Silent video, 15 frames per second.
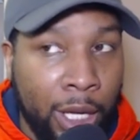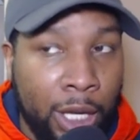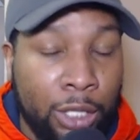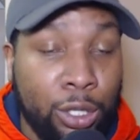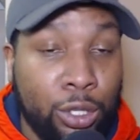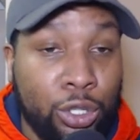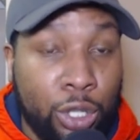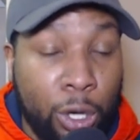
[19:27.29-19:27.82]

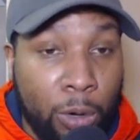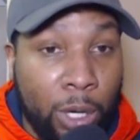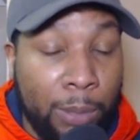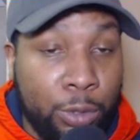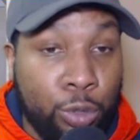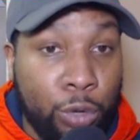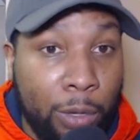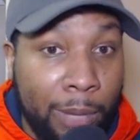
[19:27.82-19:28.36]
To show up
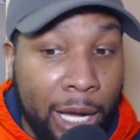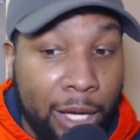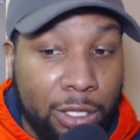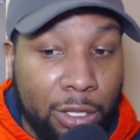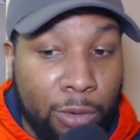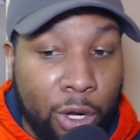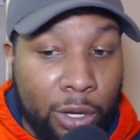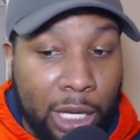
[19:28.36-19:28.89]
to a
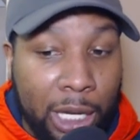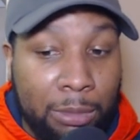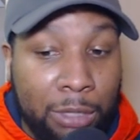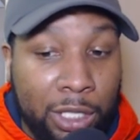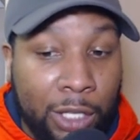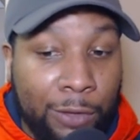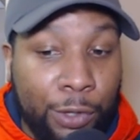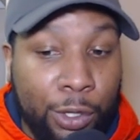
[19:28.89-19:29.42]
basketball game and
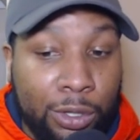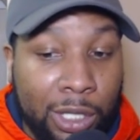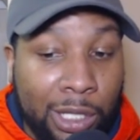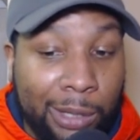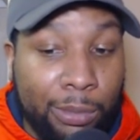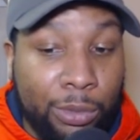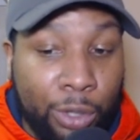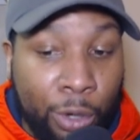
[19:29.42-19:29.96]
give your
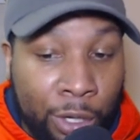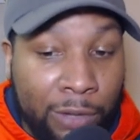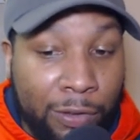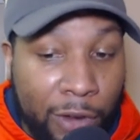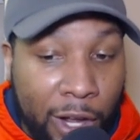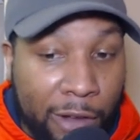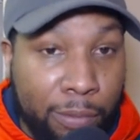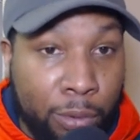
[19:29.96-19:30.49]
team
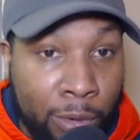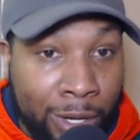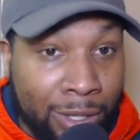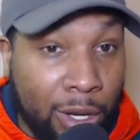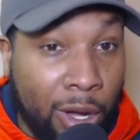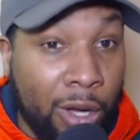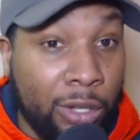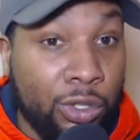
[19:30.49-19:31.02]
35 points
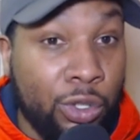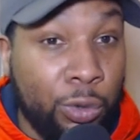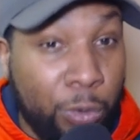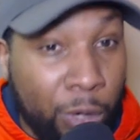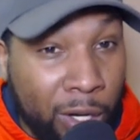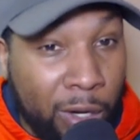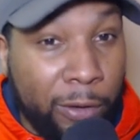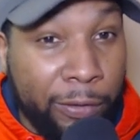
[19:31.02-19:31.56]
on
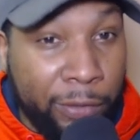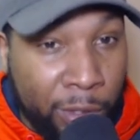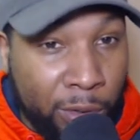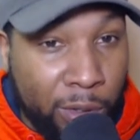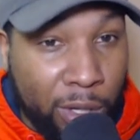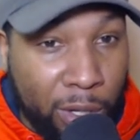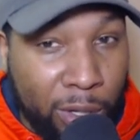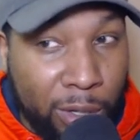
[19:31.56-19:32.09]
12
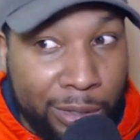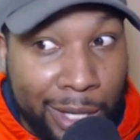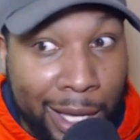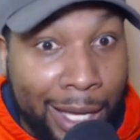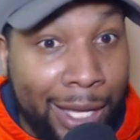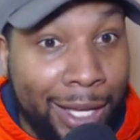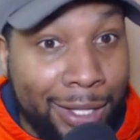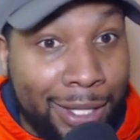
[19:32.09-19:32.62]
field goals
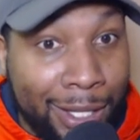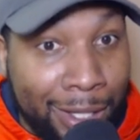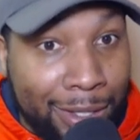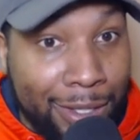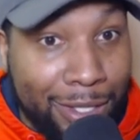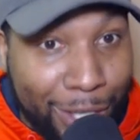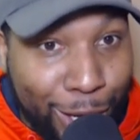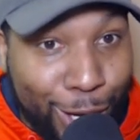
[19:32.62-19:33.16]
is
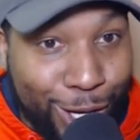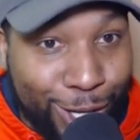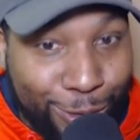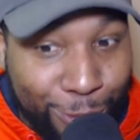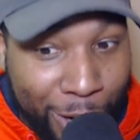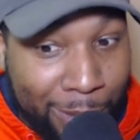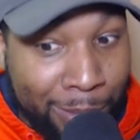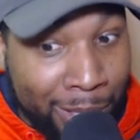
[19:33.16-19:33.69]
insane,
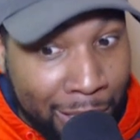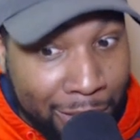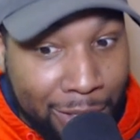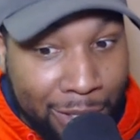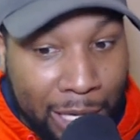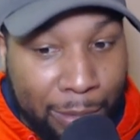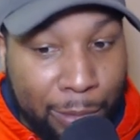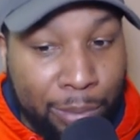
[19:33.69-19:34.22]
right? But that's the
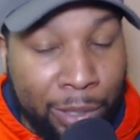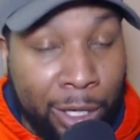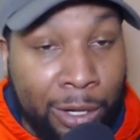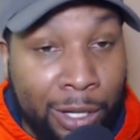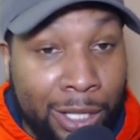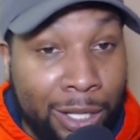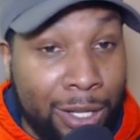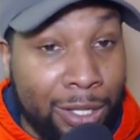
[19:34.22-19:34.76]
type of player
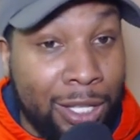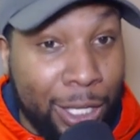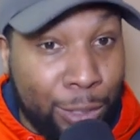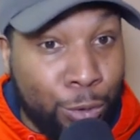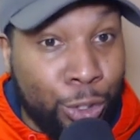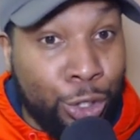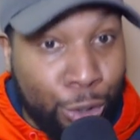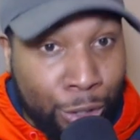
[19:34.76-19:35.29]
he is. That's
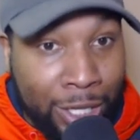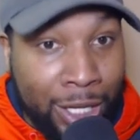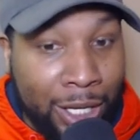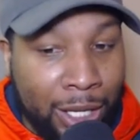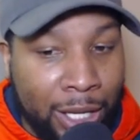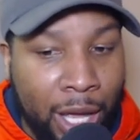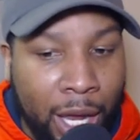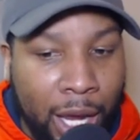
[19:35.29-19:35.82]
what you're
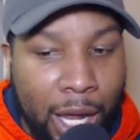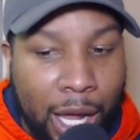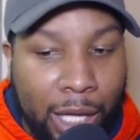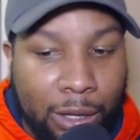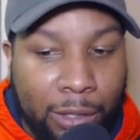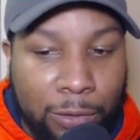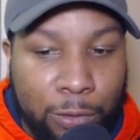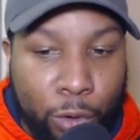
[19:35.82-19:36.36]
getting
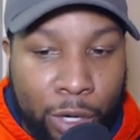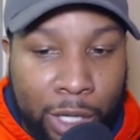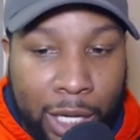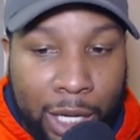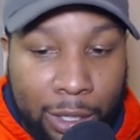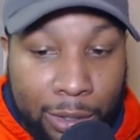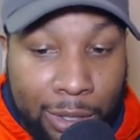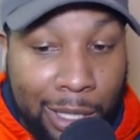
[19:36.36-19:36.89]
at the 40
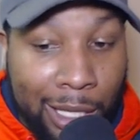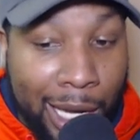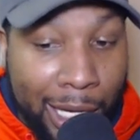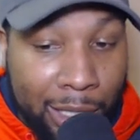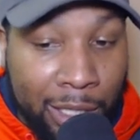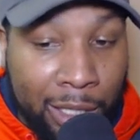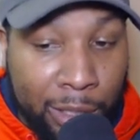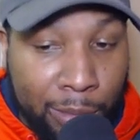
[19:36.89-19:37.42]
acres. Like
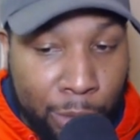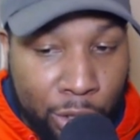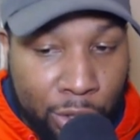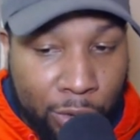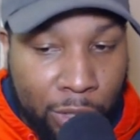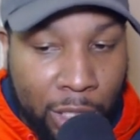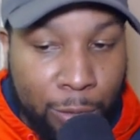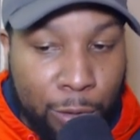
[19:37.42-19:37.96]
Dillon
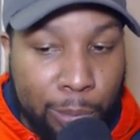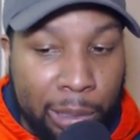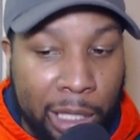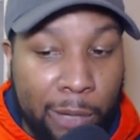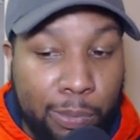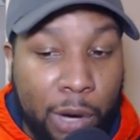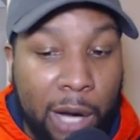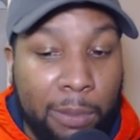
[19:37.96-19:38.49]
Mitchell, he will
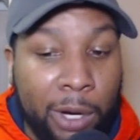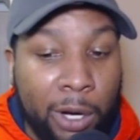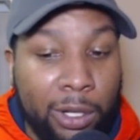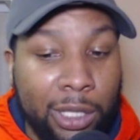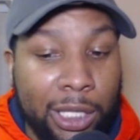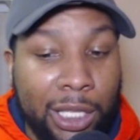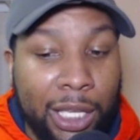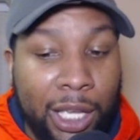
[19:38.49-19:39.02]
play
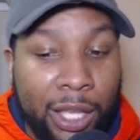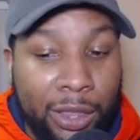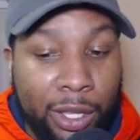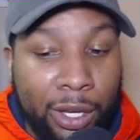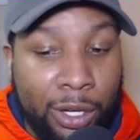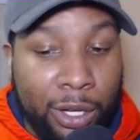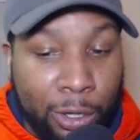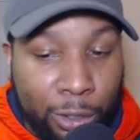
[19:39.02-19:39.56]
primarily in the
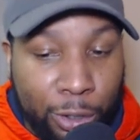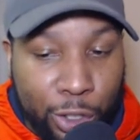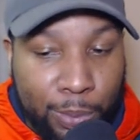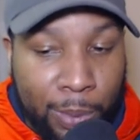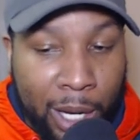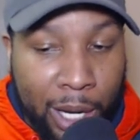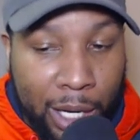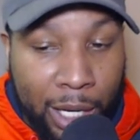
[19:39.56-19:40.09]
dunker
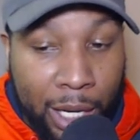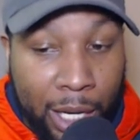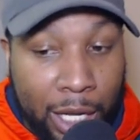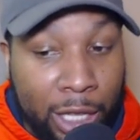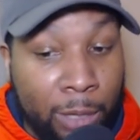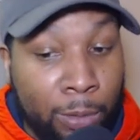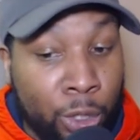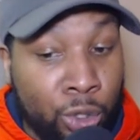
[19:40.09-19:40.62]
spot,
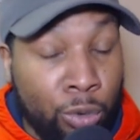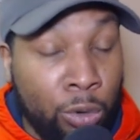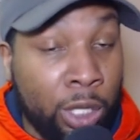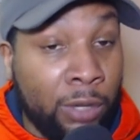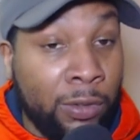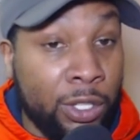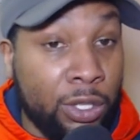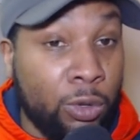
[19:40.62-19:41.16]
and the majority
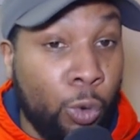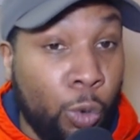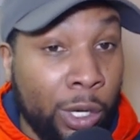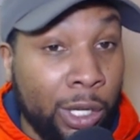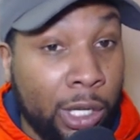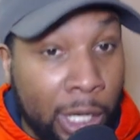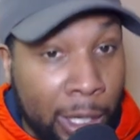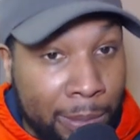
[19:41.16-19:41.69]
of his
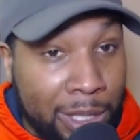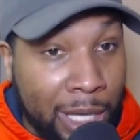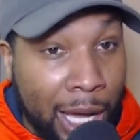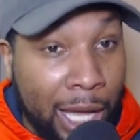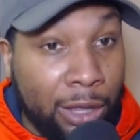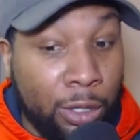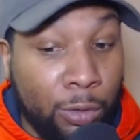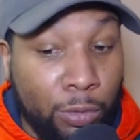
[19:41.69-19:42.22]
scoring game comes
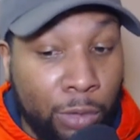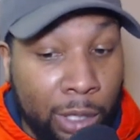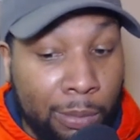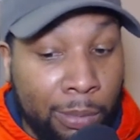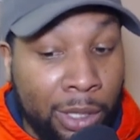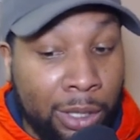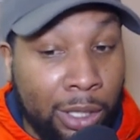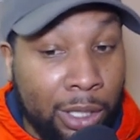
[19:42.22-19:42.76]
at the rim.
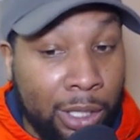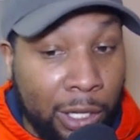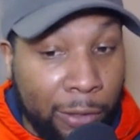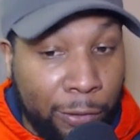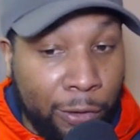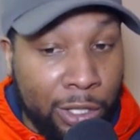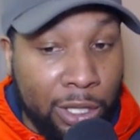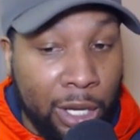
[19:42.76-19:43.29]
But the
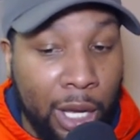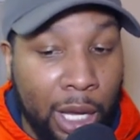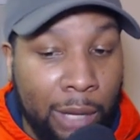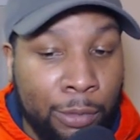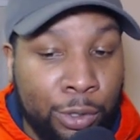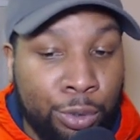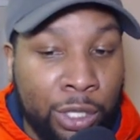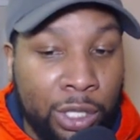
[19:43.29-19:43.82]
difference
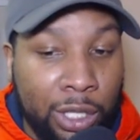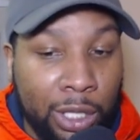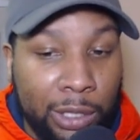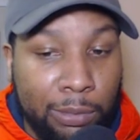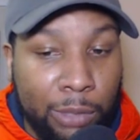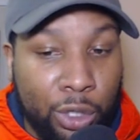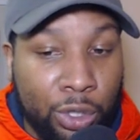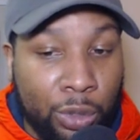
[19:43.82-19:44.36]
between
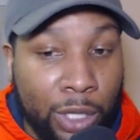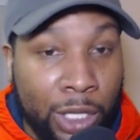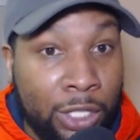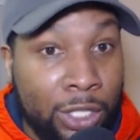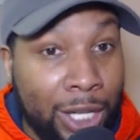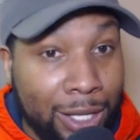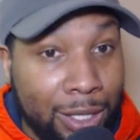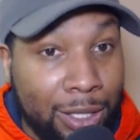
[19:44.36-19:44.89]
Dillon Mitchell and
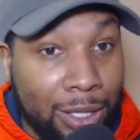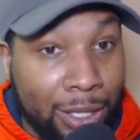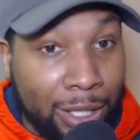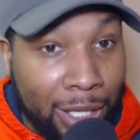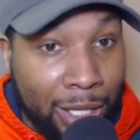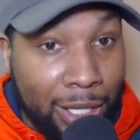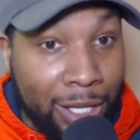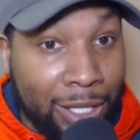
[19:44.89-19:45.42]
Jayson
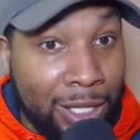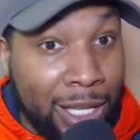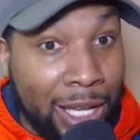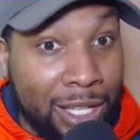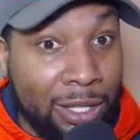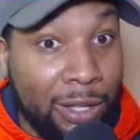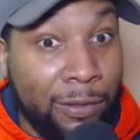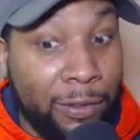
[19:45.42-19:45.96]
Kent is he
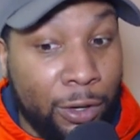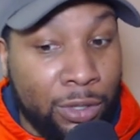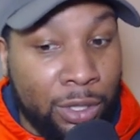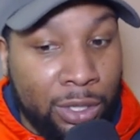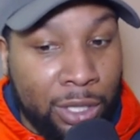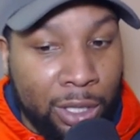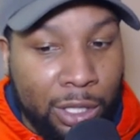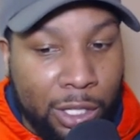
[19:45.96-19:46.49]
has the
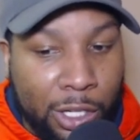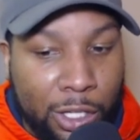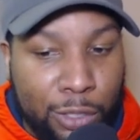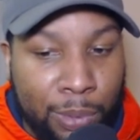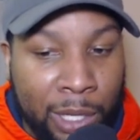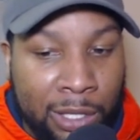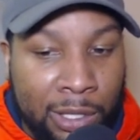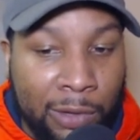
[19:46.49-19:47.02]
versatility to
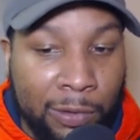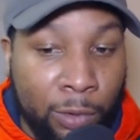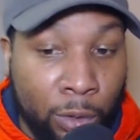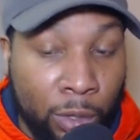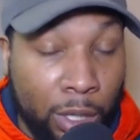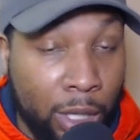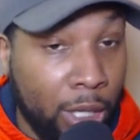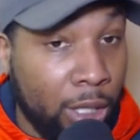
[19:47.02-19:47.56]
space the
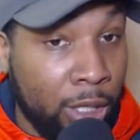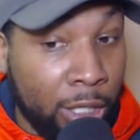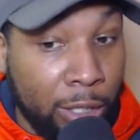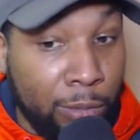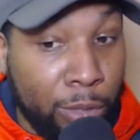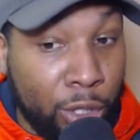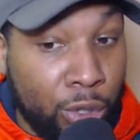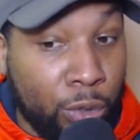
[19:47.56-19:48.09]
floor.
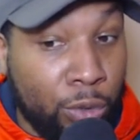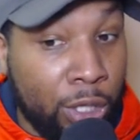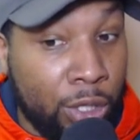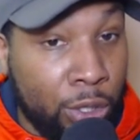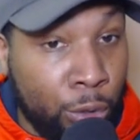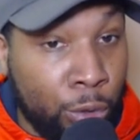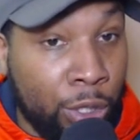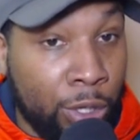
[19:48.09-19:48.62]
Dillon Mitchell, in
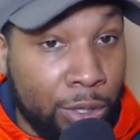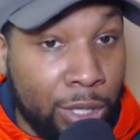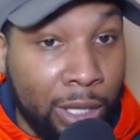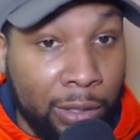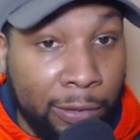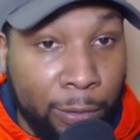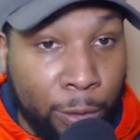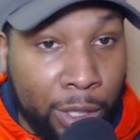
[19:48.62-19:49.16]
two years at
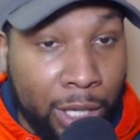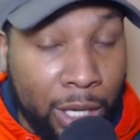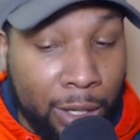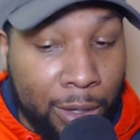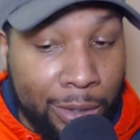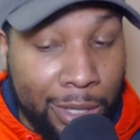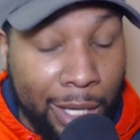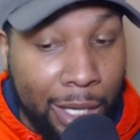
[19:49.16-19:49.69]
the 40
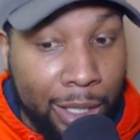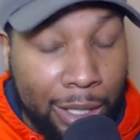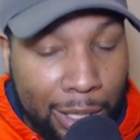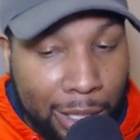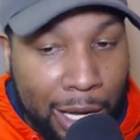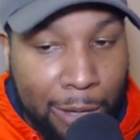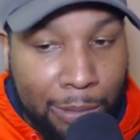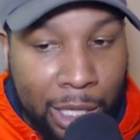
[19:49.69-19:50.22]
acres,
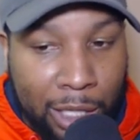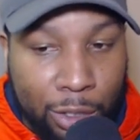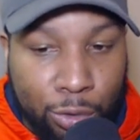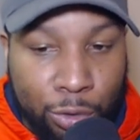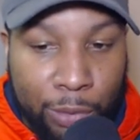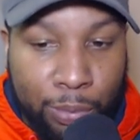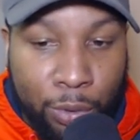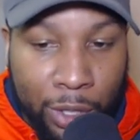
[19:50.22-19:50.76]
did not make a
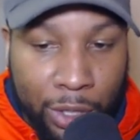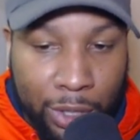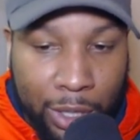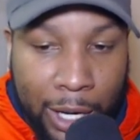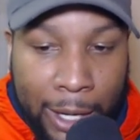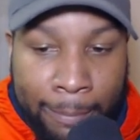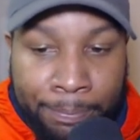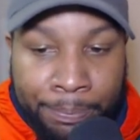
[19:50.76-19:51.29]
three point
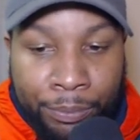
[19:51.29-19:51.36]
shot.